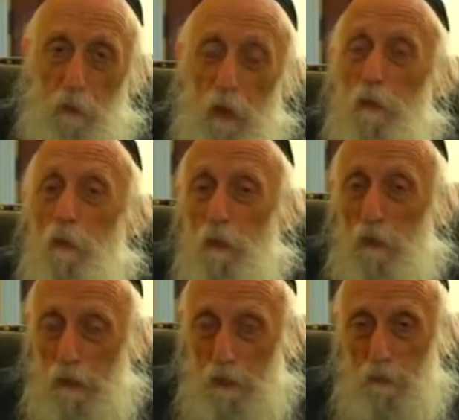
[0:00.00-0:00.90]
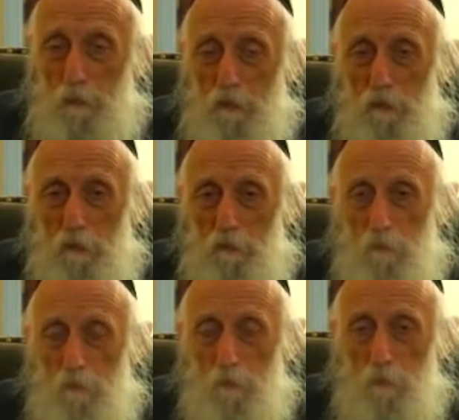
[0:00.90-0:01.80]
Why don't I like
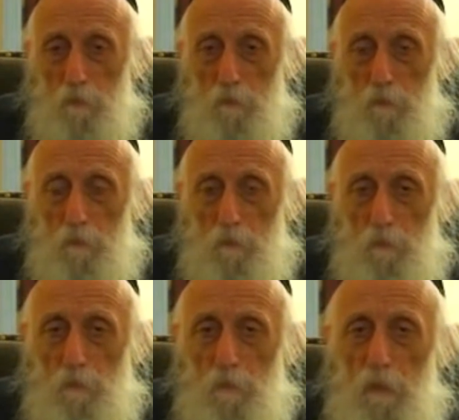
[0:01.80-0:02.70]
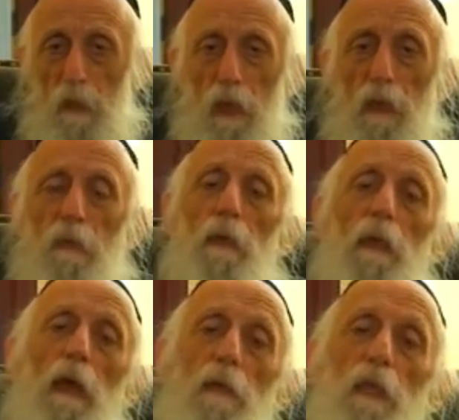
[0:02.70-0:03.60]
myself?
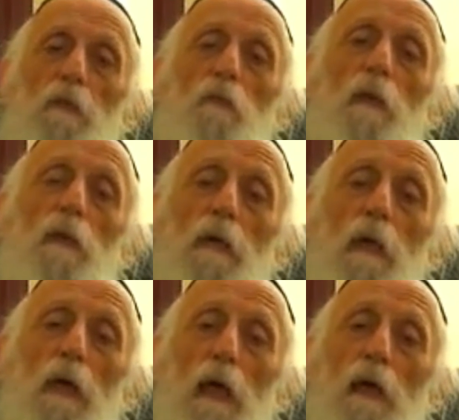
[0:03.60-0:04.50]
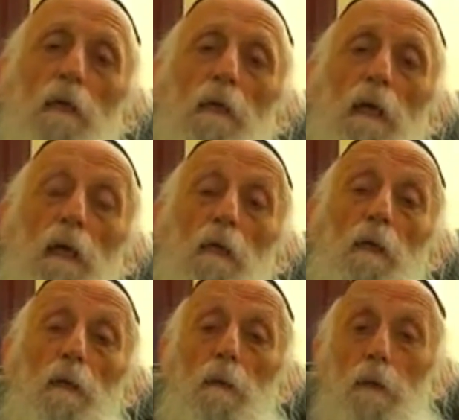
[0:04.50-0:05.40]
And I then set on
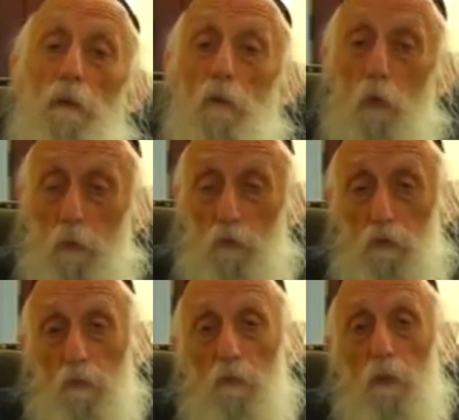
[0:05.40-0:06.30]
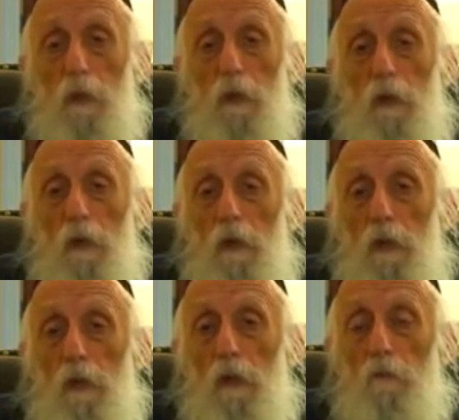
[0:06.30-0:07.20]
a course
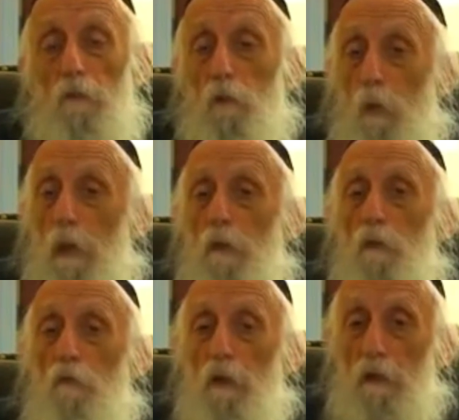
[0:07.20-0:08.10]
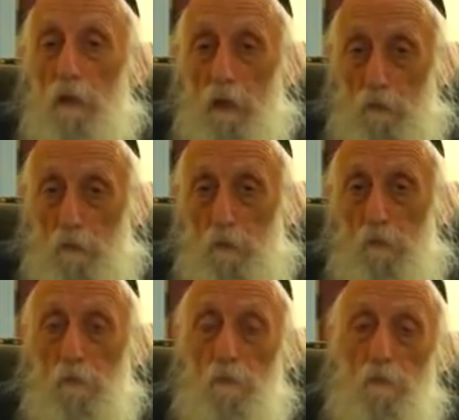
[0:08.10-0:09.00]
of trying to find out
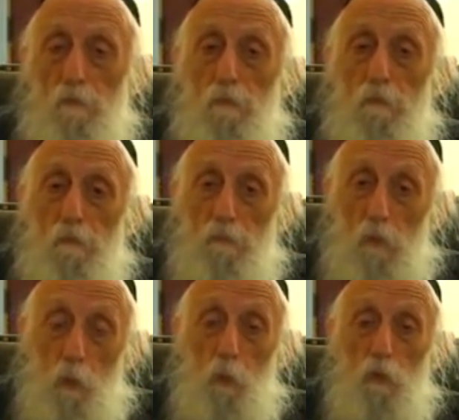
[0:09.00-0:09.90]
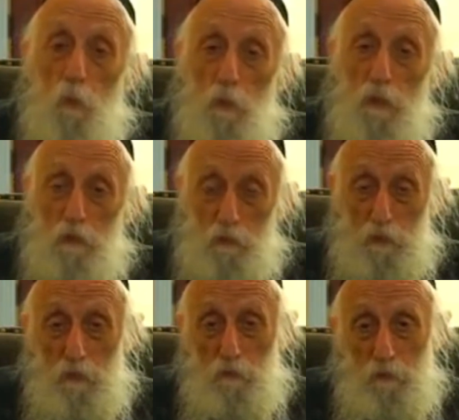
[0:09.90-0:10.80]
who the real
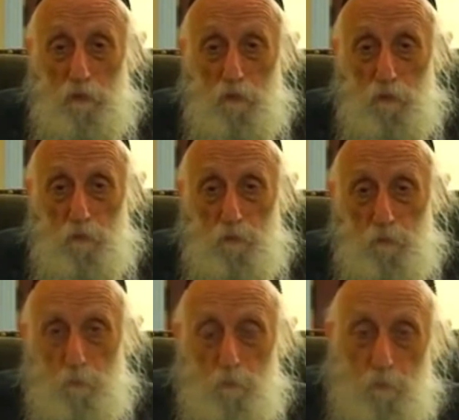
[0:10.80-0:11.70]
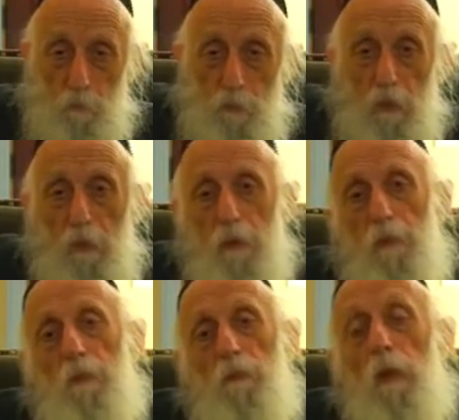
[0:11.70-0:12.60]
self is.
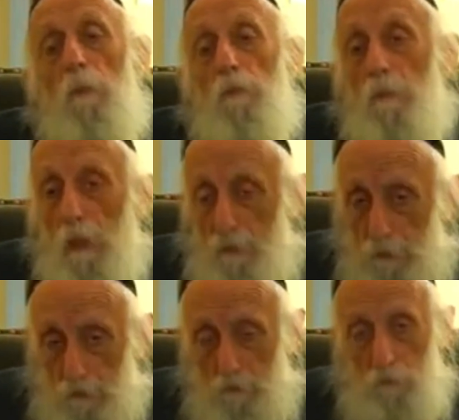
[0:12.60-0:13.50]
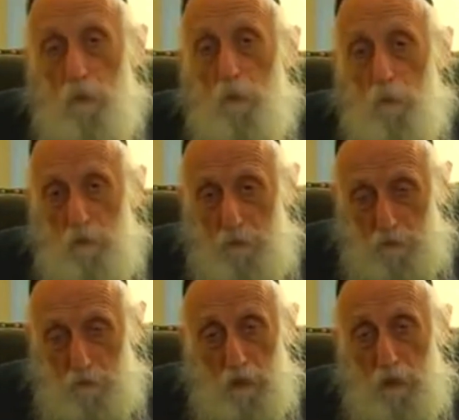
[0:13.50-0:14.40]
Now, I did talk with a
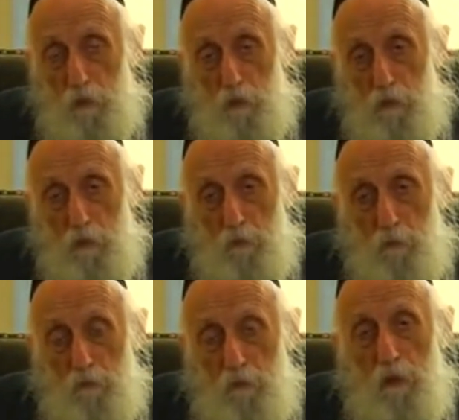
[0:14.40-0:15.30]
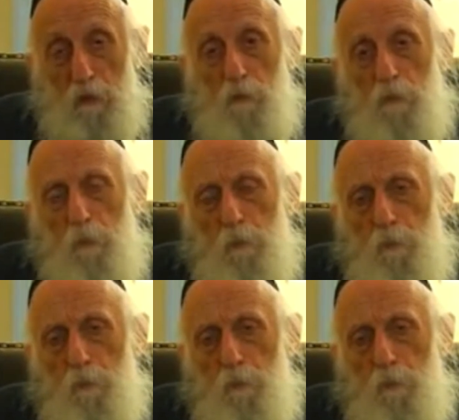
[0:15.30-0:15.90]
psychologist a number of times,